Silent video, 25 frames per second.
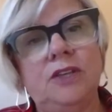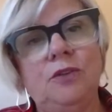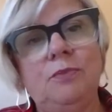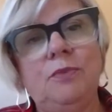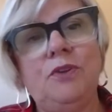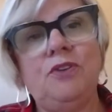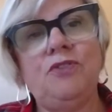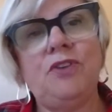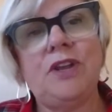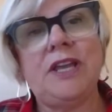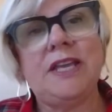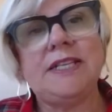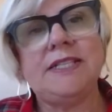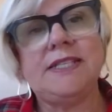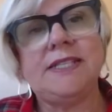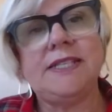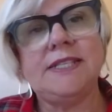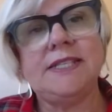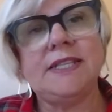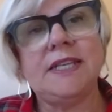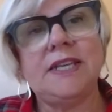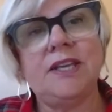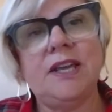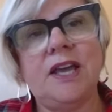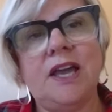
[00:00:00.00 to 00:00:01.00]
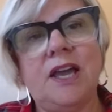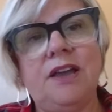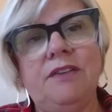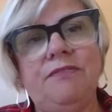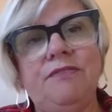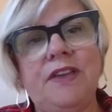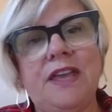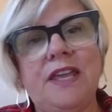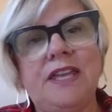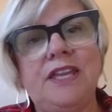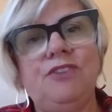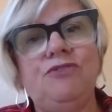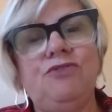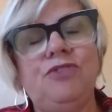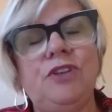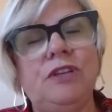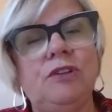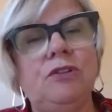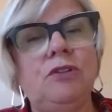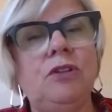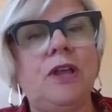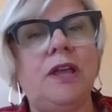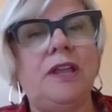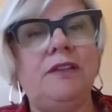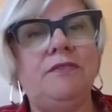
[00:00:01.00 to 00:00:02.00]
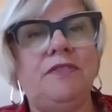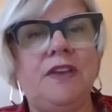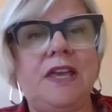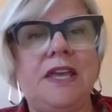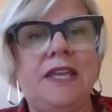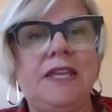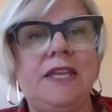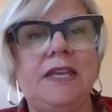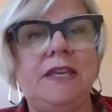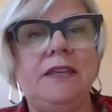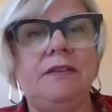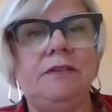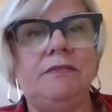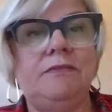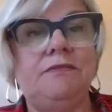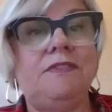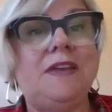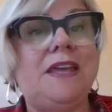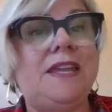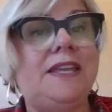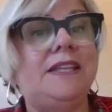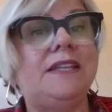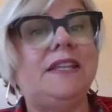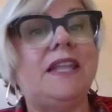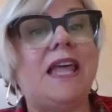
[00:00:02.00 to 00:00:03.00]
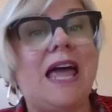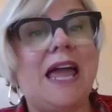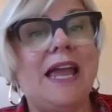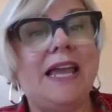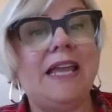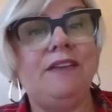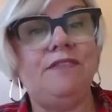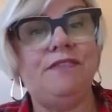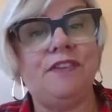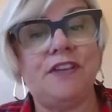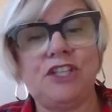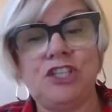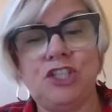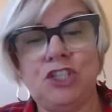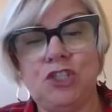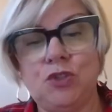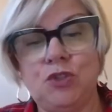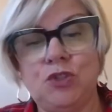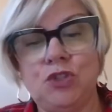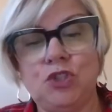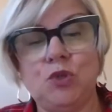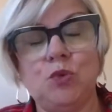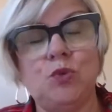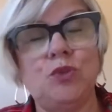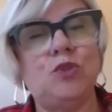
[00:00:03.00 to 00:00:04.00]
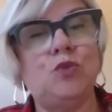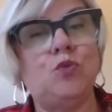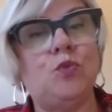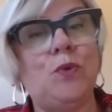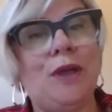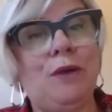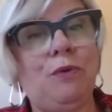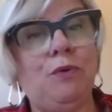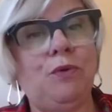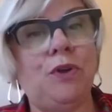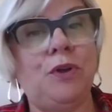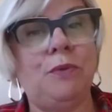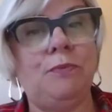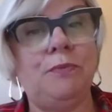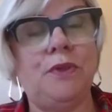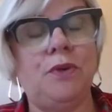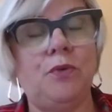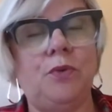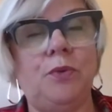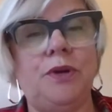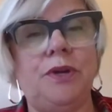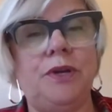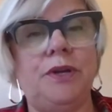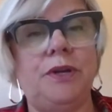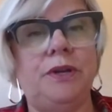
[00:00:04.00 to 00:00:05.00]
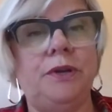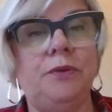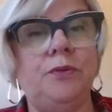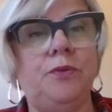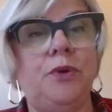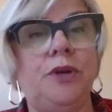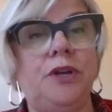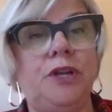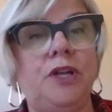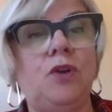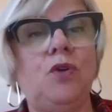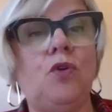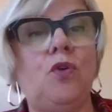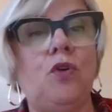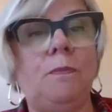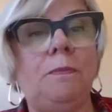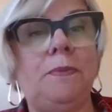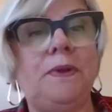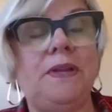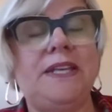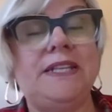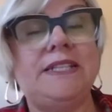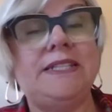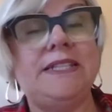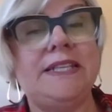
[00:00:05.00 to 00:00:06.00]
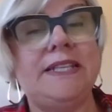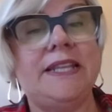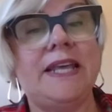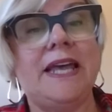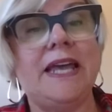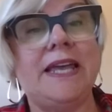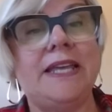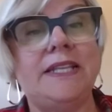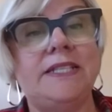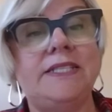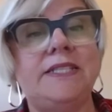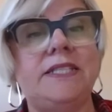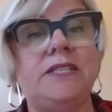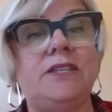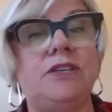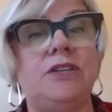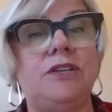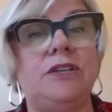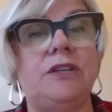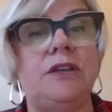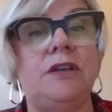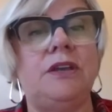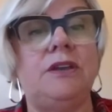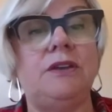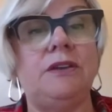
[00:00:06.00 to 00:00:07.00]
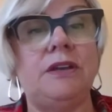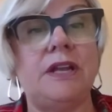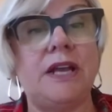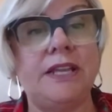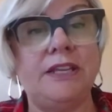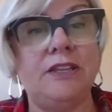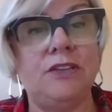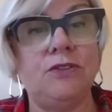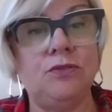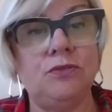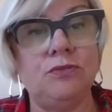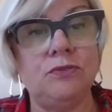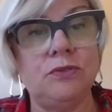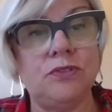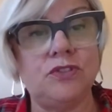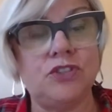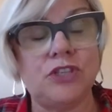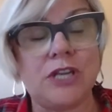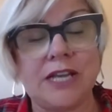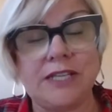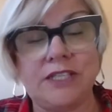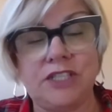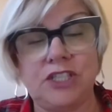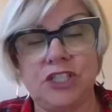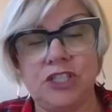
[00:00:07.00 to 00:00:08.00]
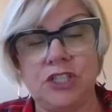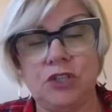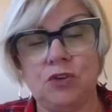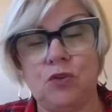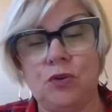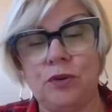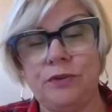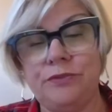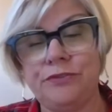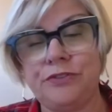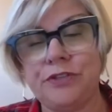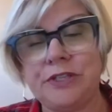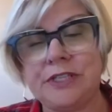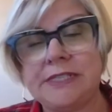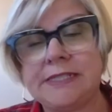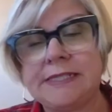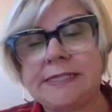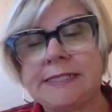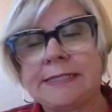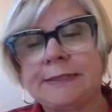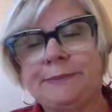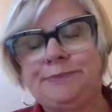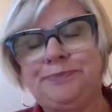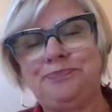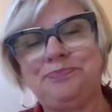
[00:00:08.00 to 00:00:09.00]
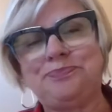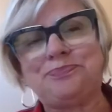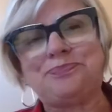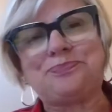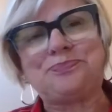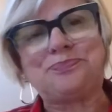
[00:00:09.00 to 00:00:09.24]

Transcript: human rights is a very real and very live issue, so it's welcome that we're incorporating that into our annual strategy conference.